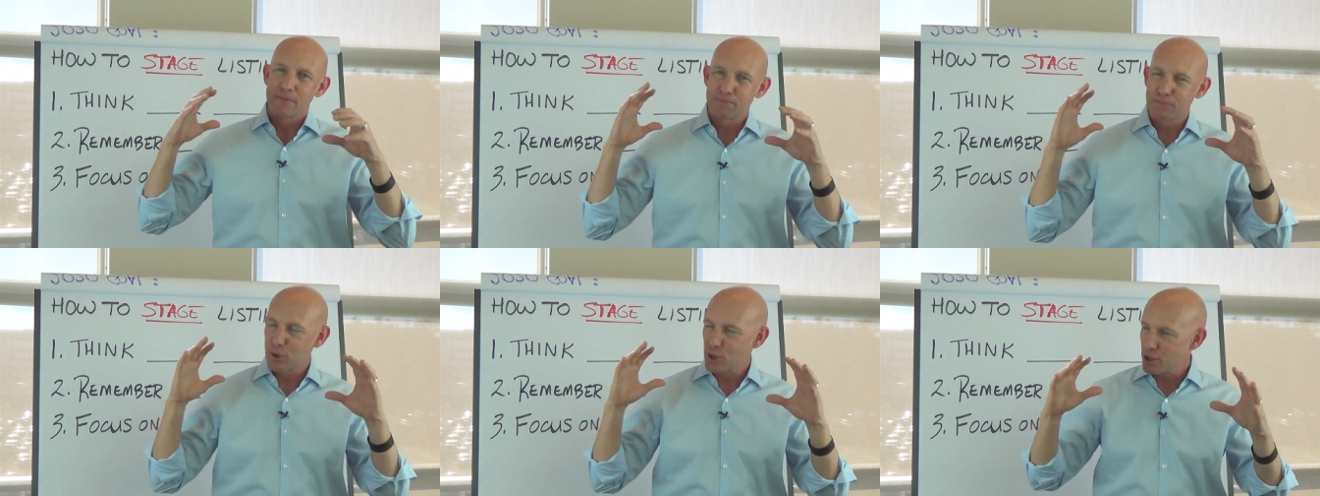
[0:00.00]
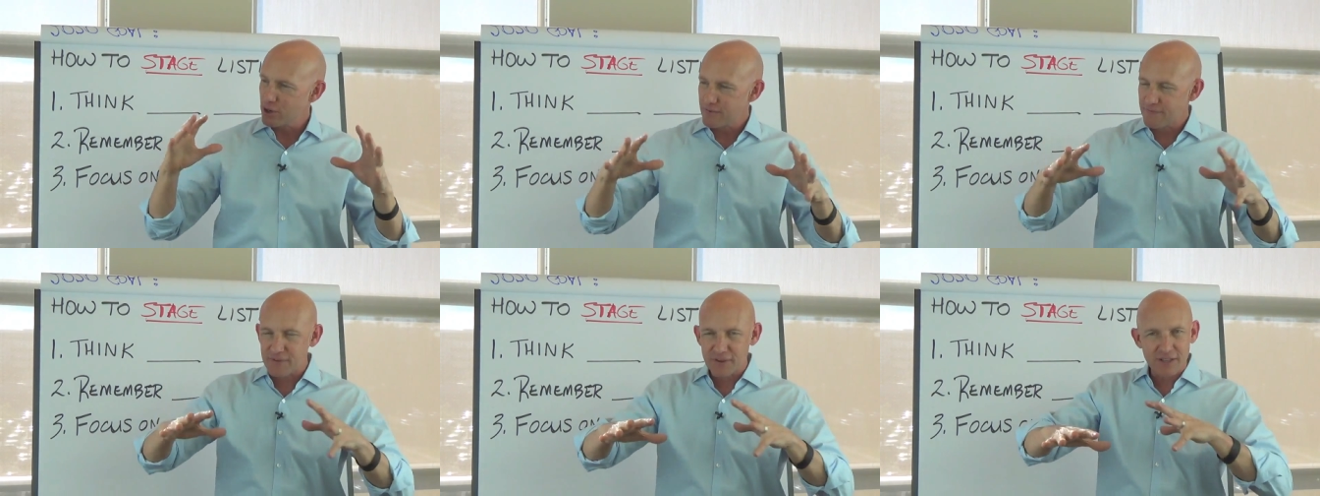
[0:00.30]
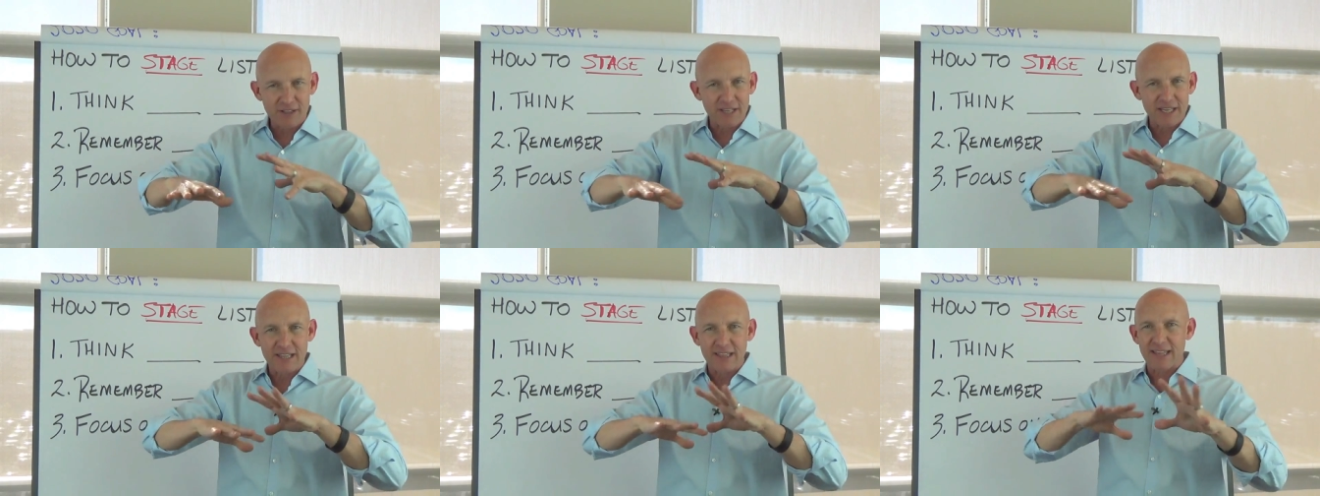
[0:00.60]

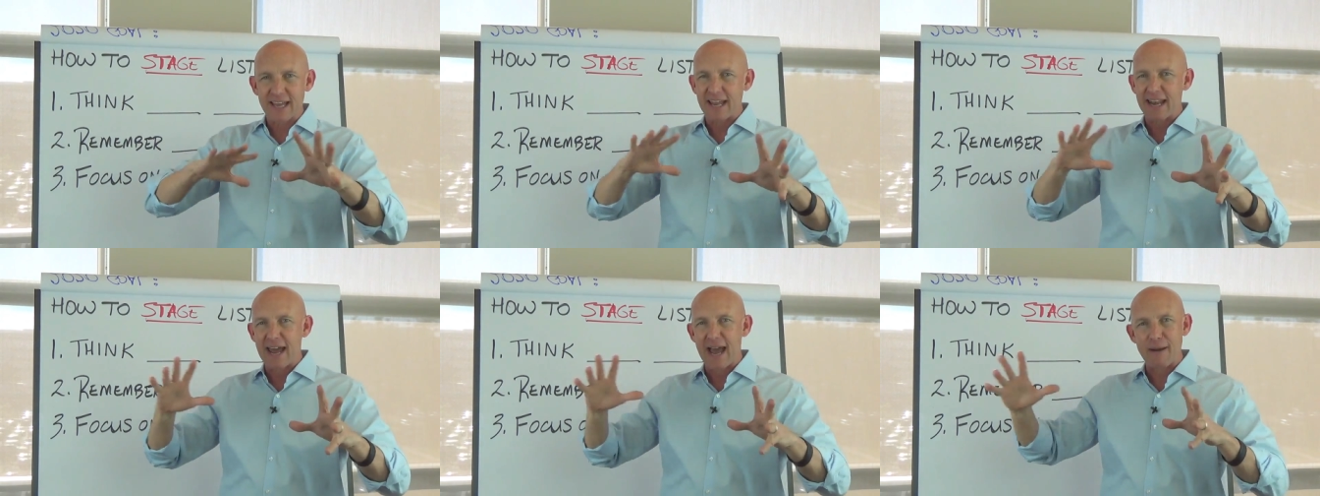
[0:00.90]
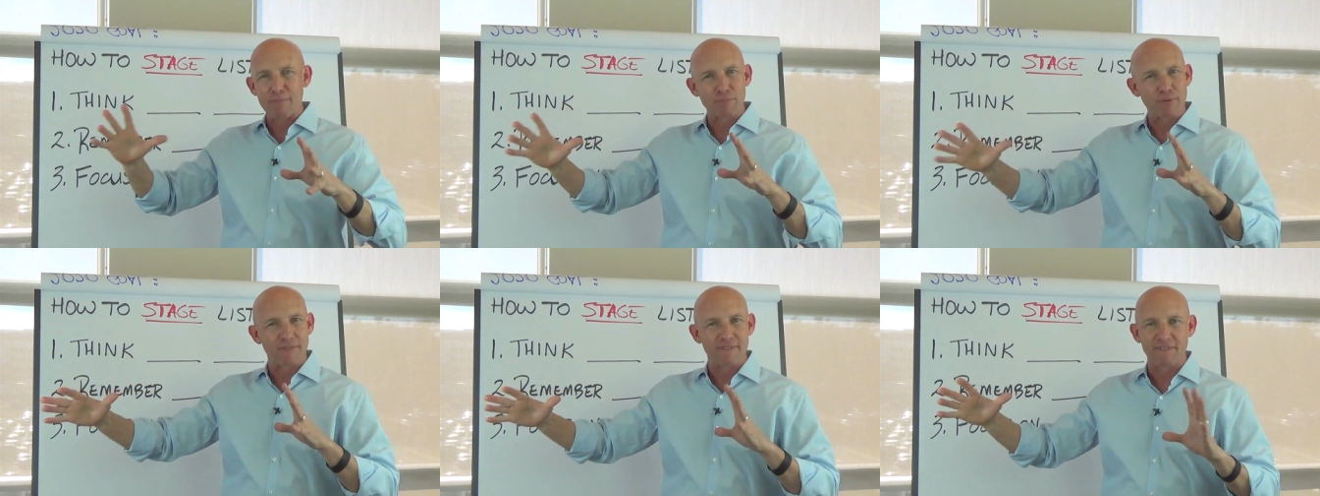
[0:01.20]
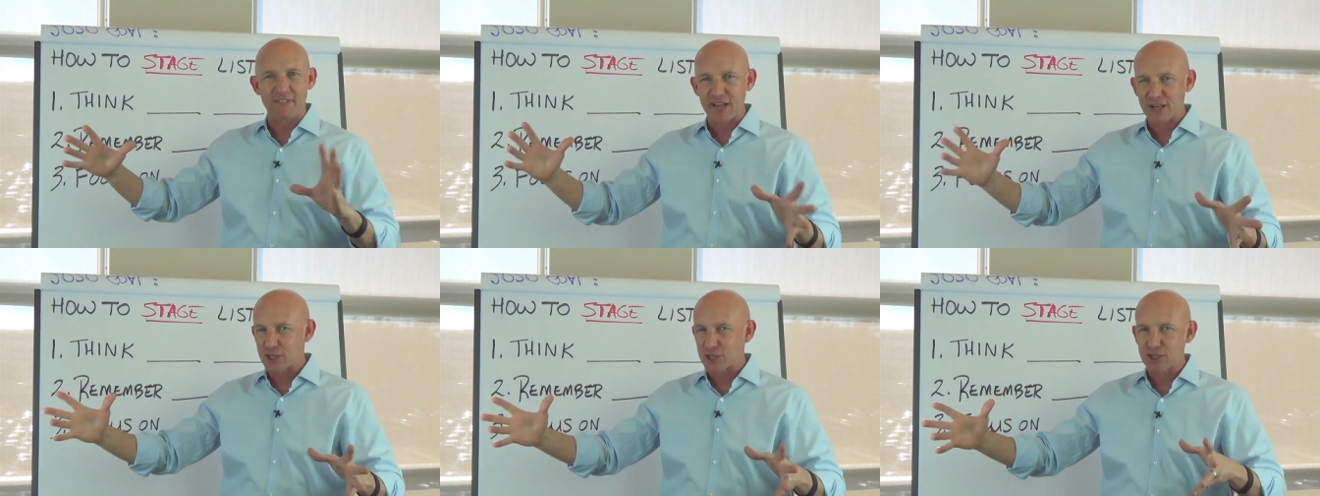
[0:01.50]
perfectly laid out,
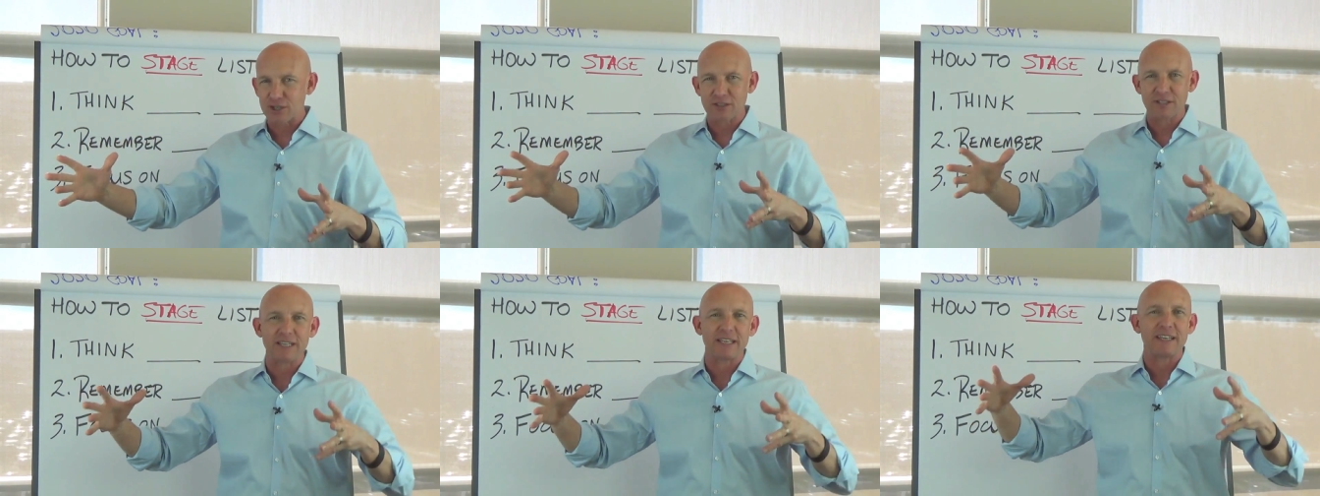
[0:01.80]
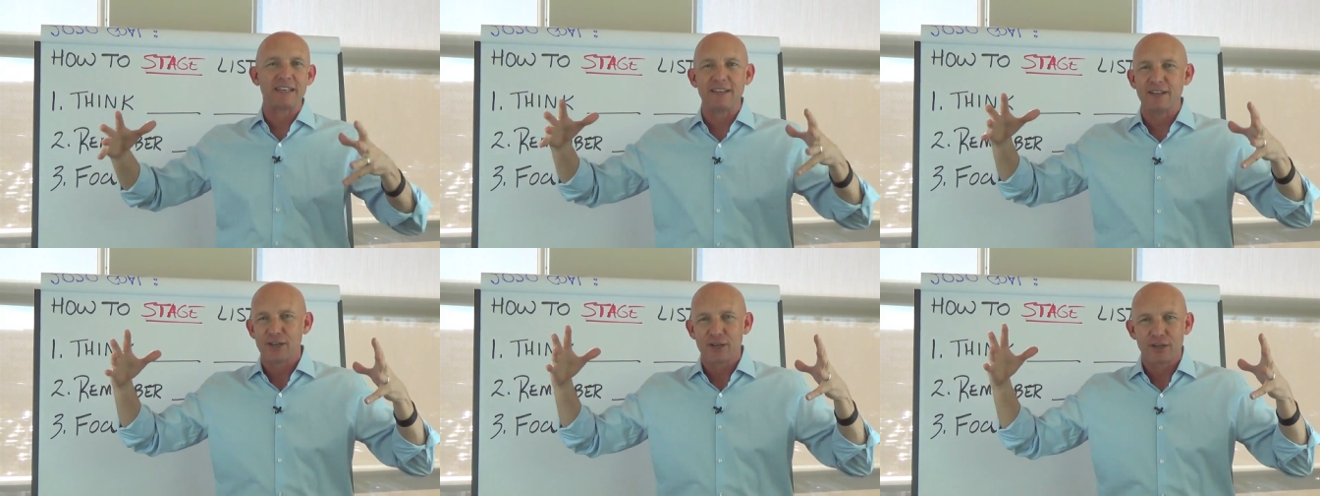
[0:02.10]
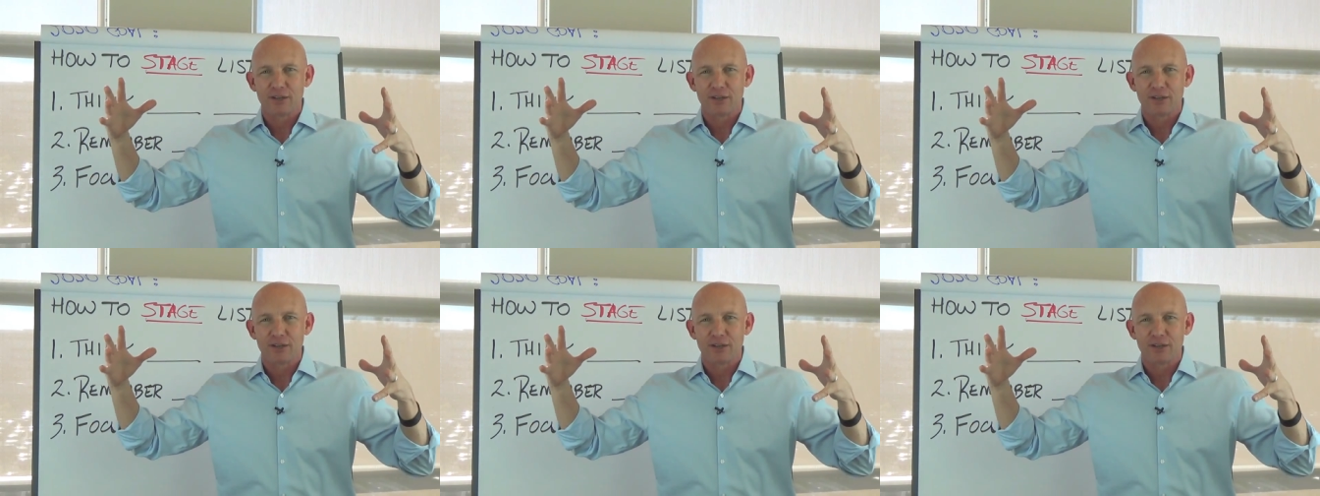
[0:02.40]
professionally